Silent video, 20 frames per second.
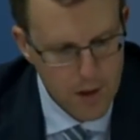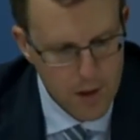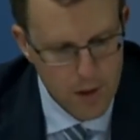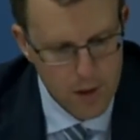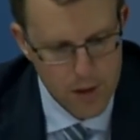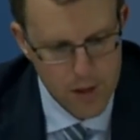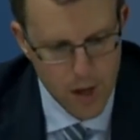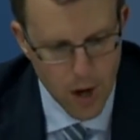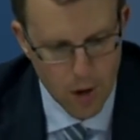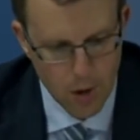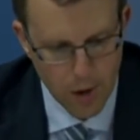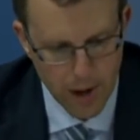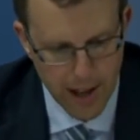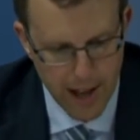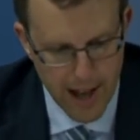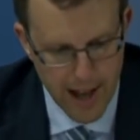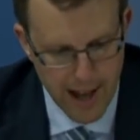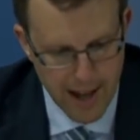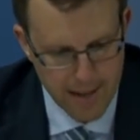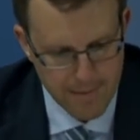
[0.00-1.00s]
So.
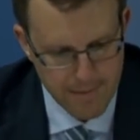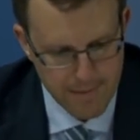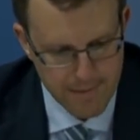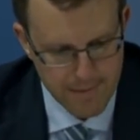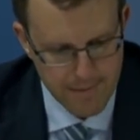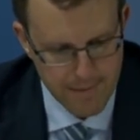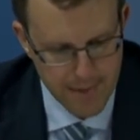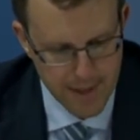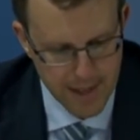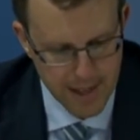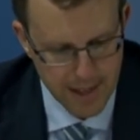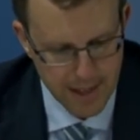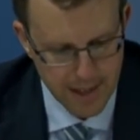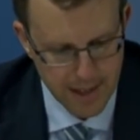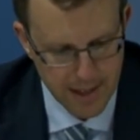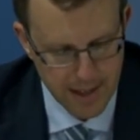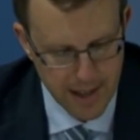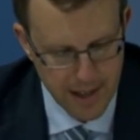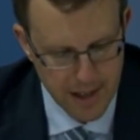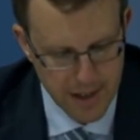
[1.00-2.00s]
Um,
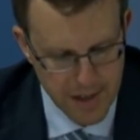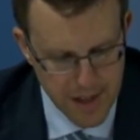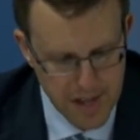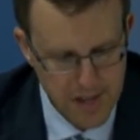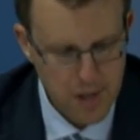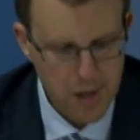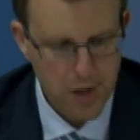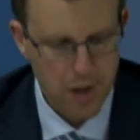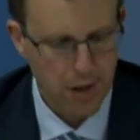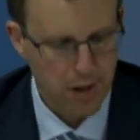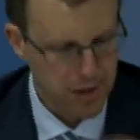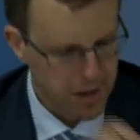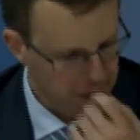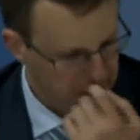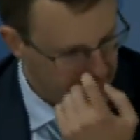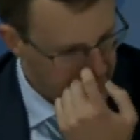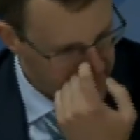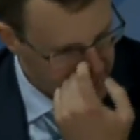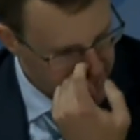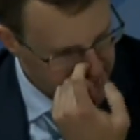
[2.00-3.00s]
uh, this year, the
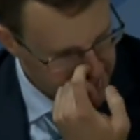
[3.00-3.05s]
United